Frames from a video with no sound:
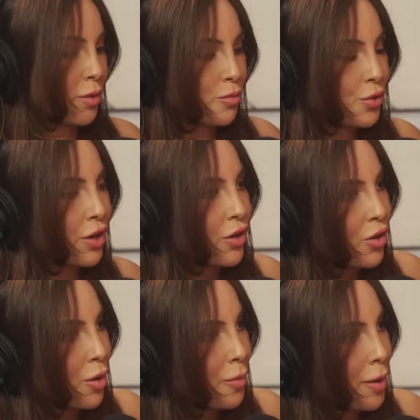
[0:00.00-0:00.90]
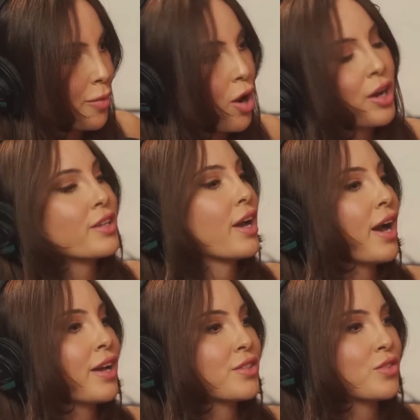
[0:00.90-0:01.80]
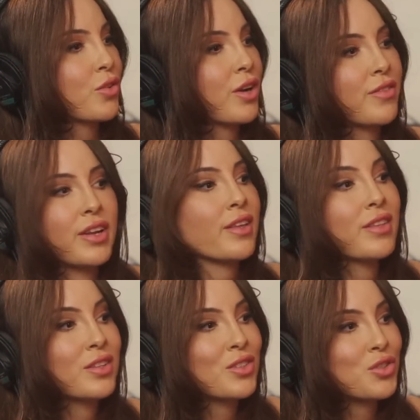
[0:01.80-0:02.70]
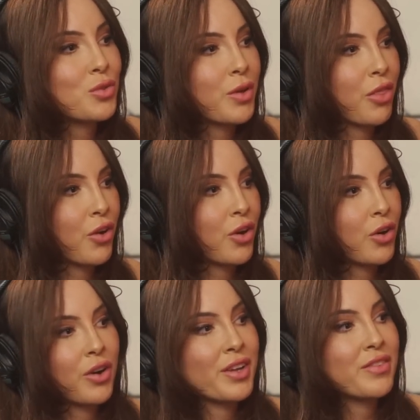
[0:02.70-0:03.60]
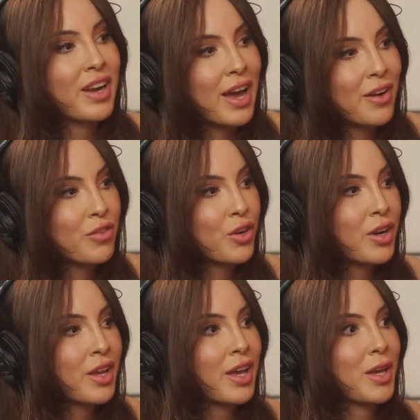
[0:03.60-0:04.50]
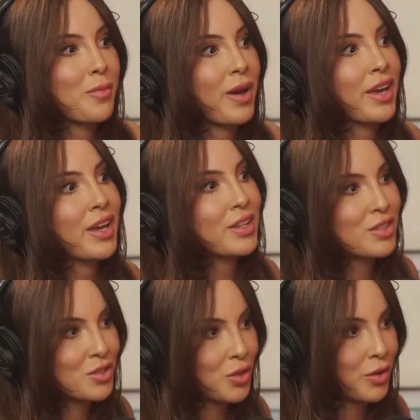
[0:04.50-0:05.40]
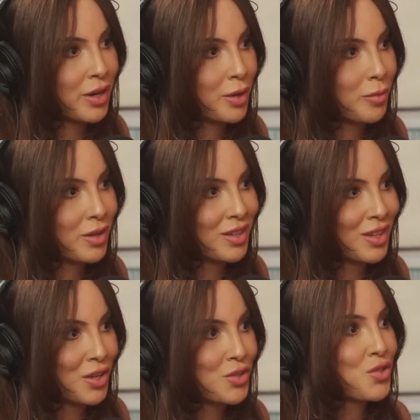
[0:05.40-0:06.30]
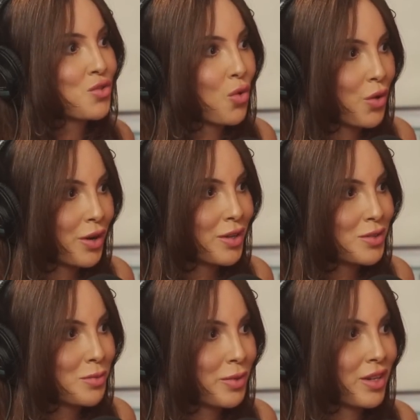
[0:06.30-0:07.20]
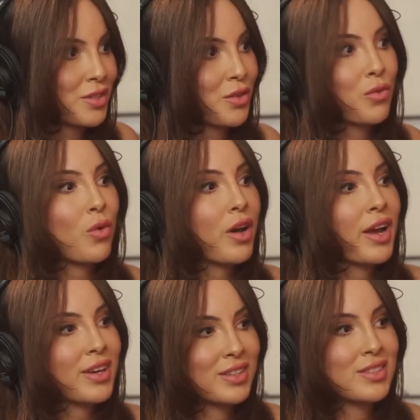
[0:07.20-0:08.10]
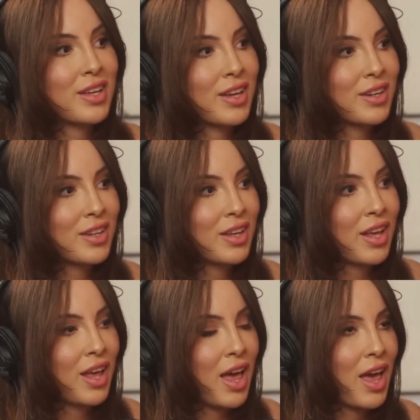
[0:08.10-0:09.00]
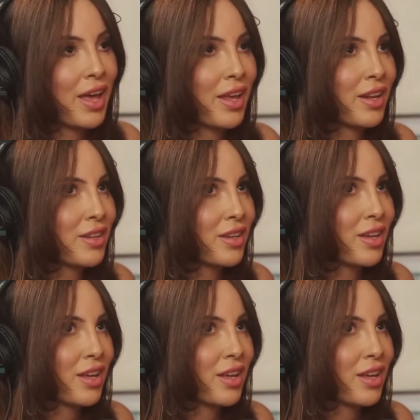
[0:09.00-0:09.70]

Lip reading: bring her on my podcast or have anything to do with her or even have her in my Instagram stories because of what I had said. And